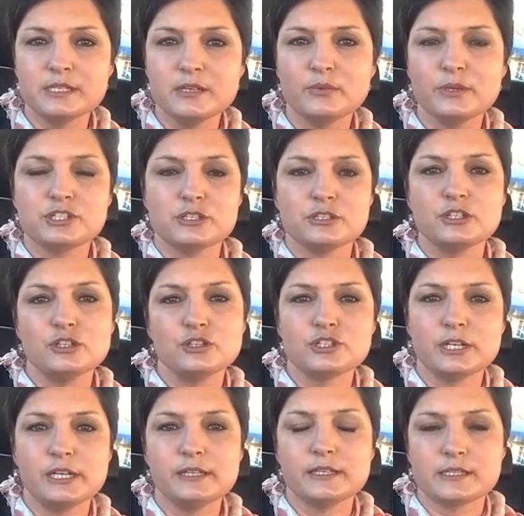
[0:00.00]
which is
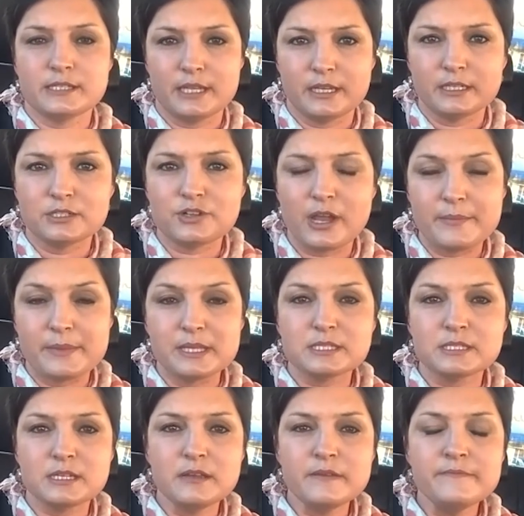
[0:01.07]
usually the second trimester,